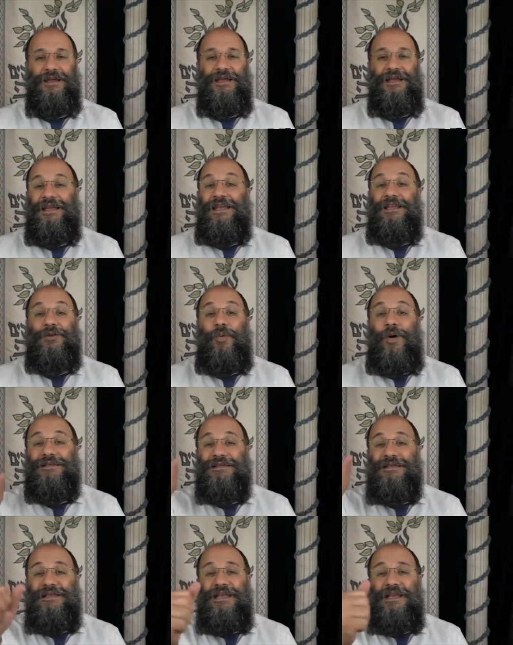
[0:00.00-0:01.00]
It
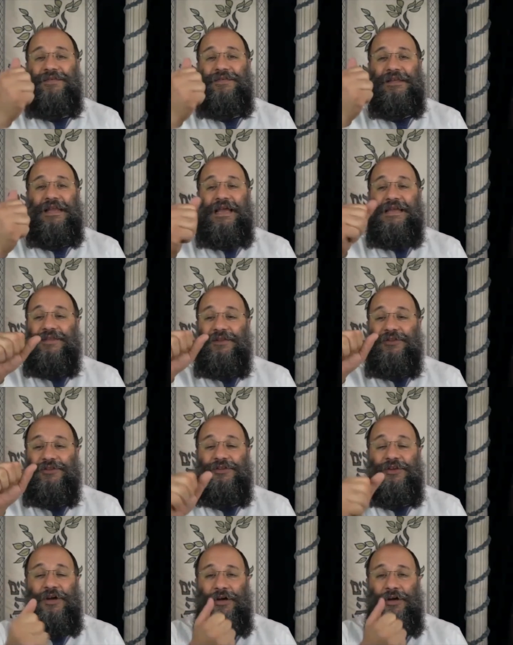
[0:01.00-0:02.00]
wasn't even like the
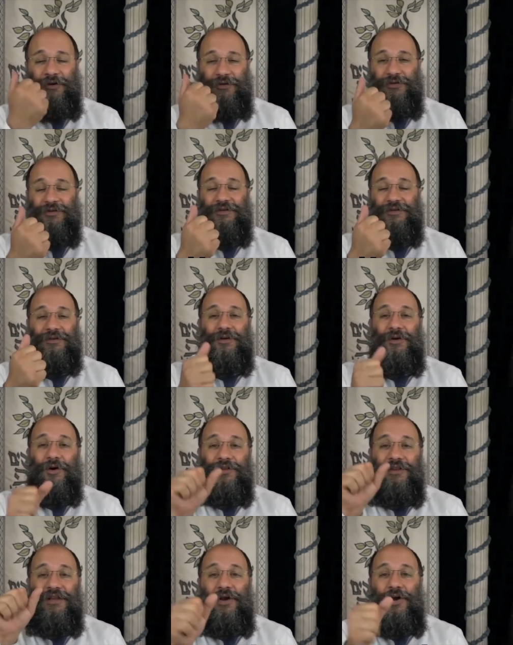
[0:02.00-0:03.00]
dirt
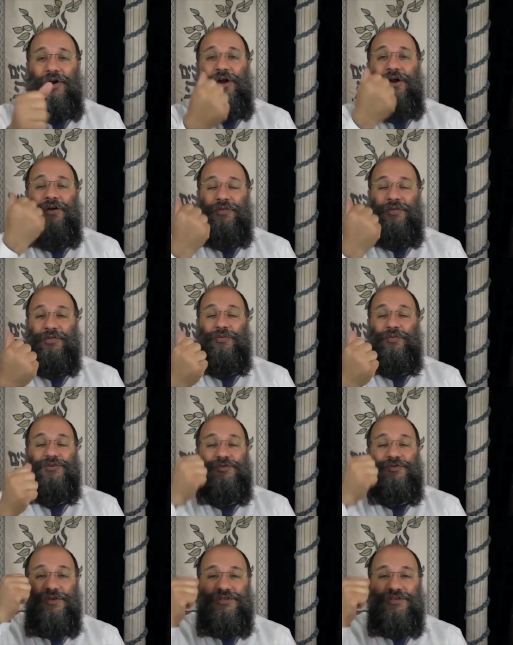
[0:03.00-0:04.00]
or the earth,
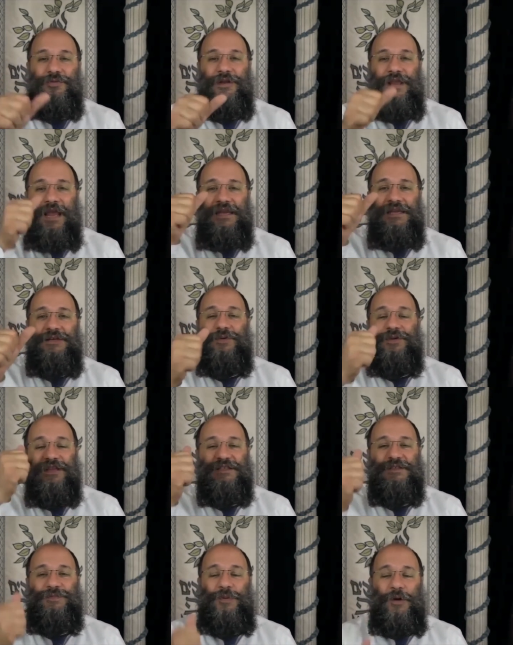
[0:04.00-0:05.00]
which was created with
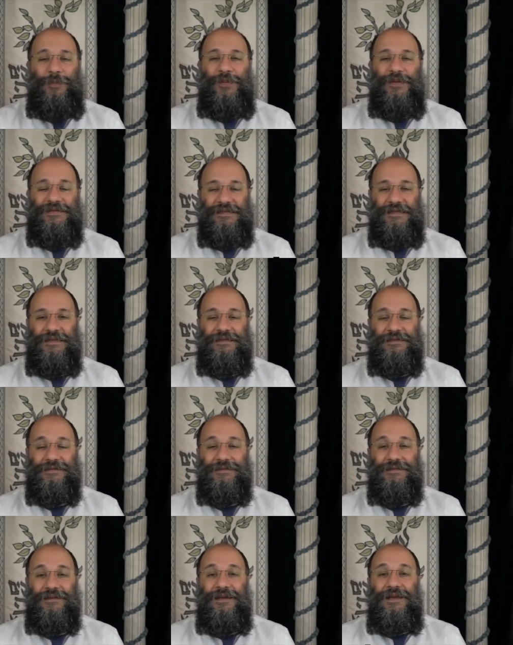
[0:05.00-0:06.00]
its purpose in it.
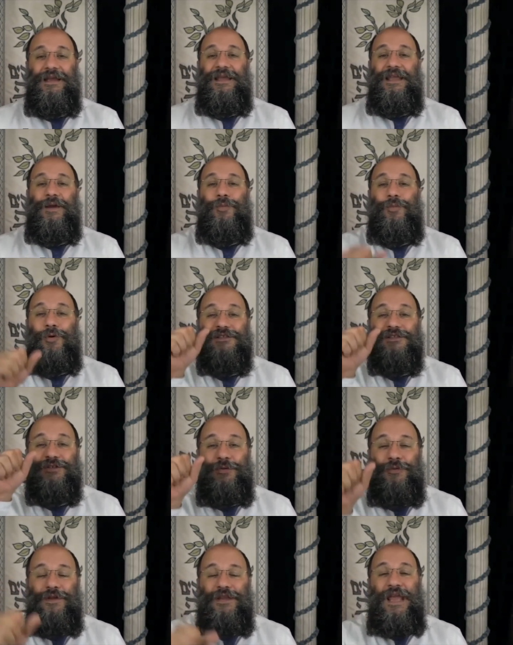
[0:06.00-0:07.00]
It was
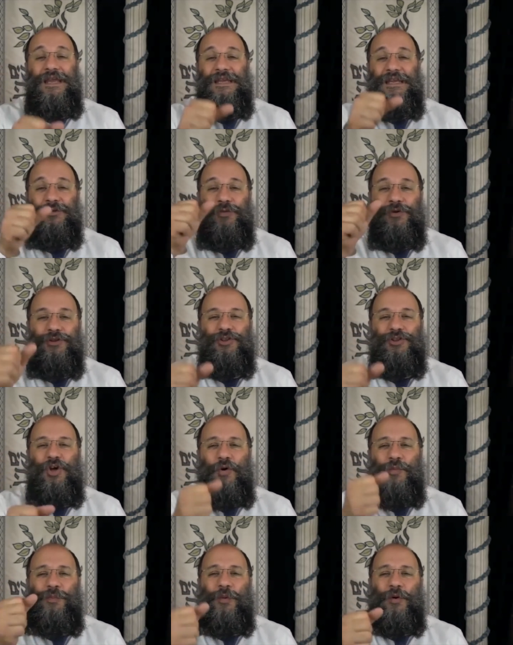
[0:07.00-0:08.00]
created with
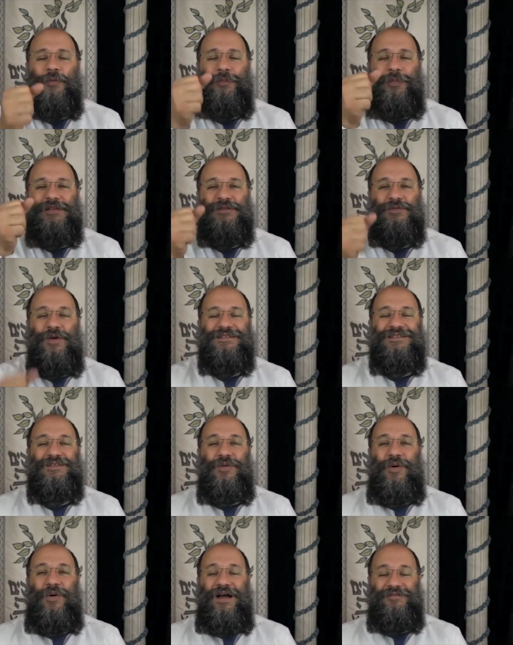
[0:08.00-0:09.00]
no purpose
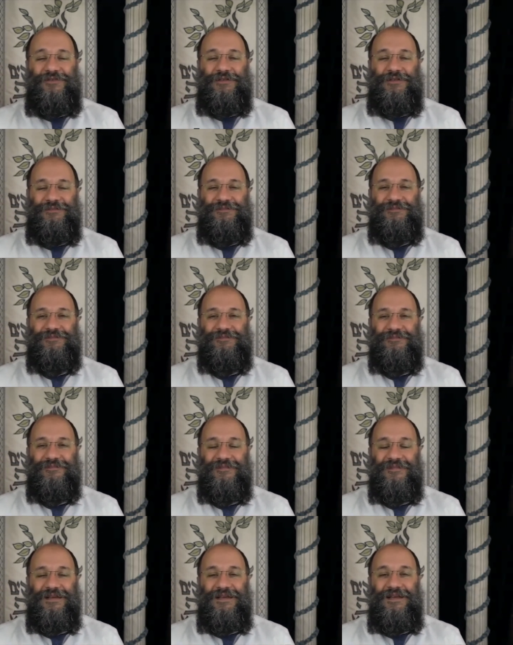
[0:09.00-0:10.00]
whatsoever.
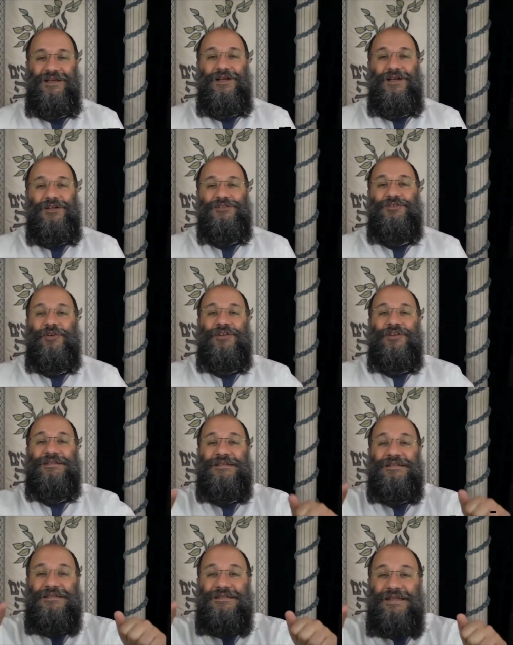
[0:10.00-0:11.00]
So the
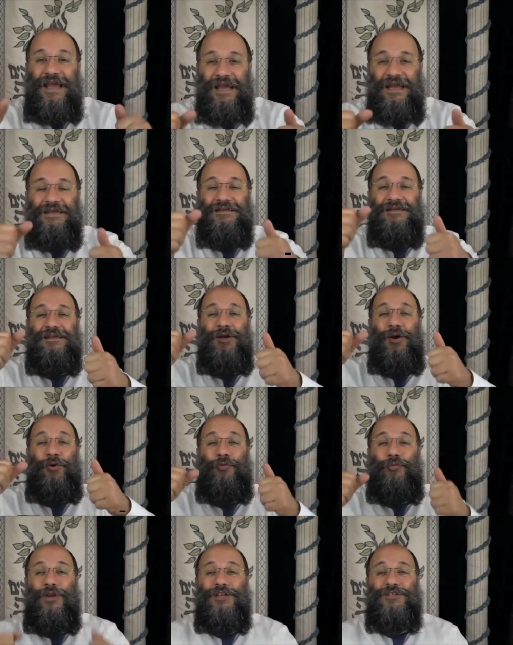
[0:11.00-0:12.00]
state, the
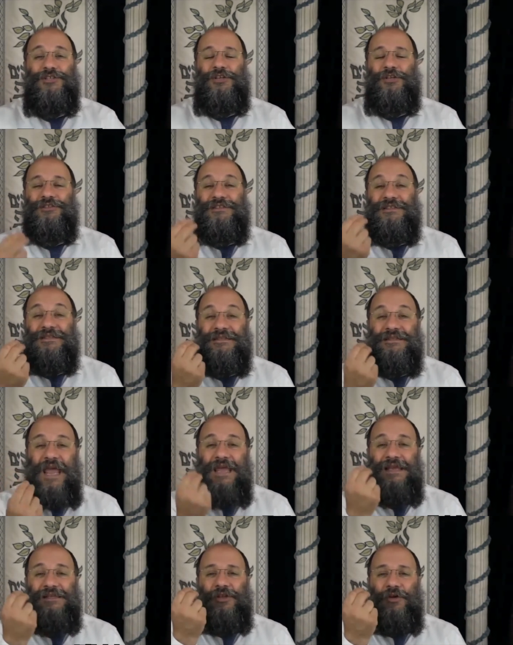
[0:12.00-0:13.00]
original
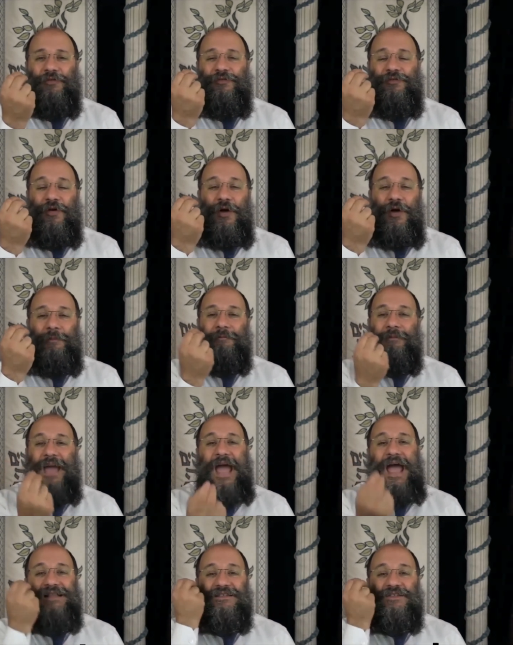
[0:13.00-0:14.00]
state of
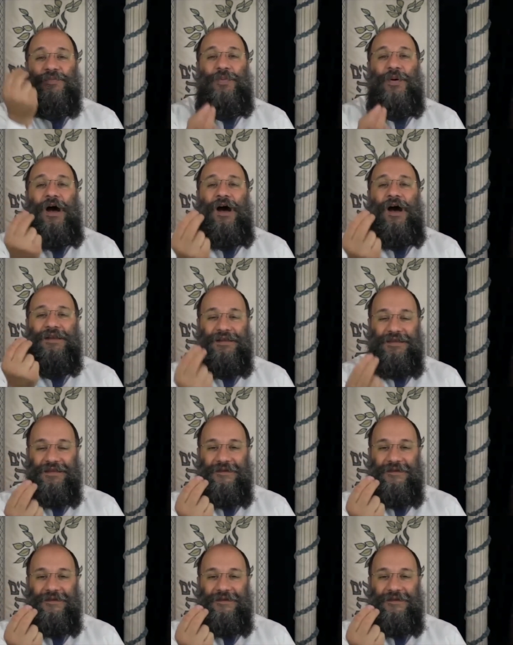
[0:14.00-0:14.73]
man's body,